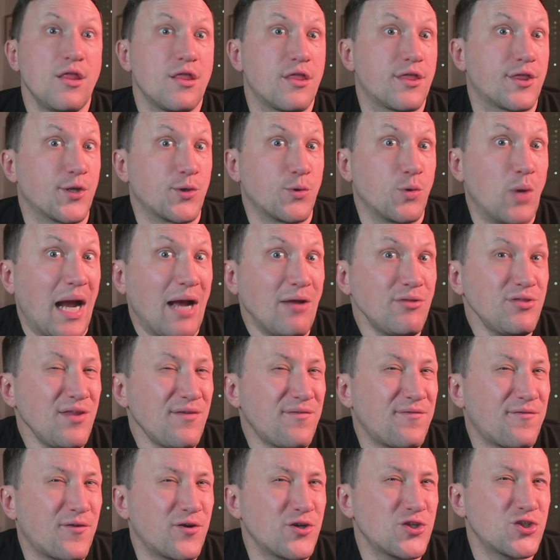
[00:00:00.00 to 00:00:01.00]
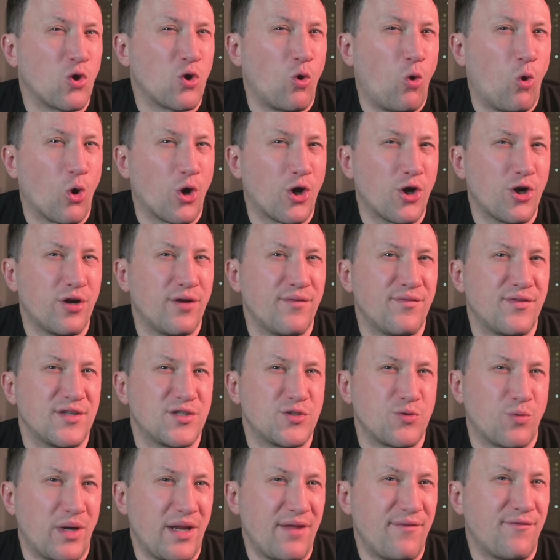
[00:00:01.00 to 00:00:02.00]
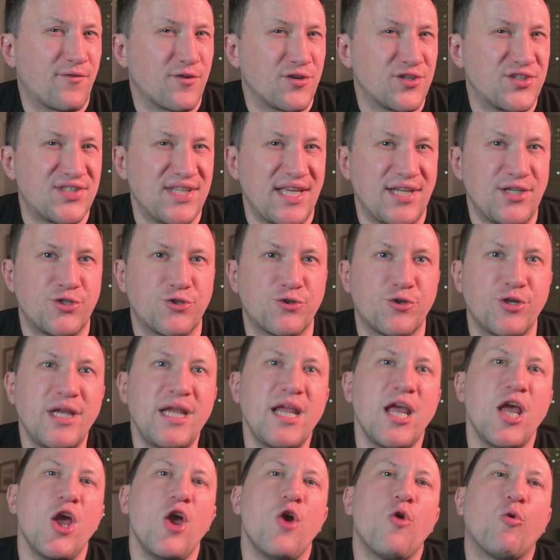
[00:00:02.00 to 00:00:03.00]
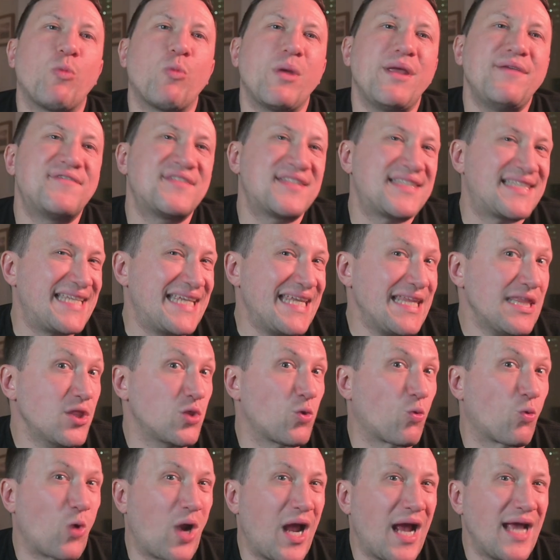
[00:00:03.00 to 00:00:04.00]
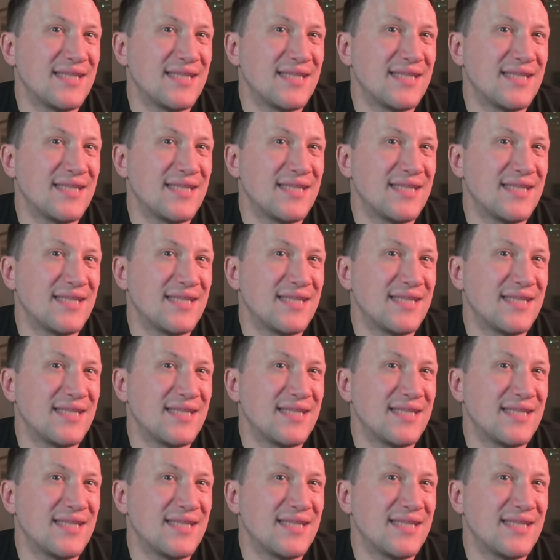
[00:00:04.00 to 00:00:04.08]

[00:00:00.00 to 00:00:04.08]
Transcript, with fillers: Throughout the first quarter of the 21st century, we've seen the rise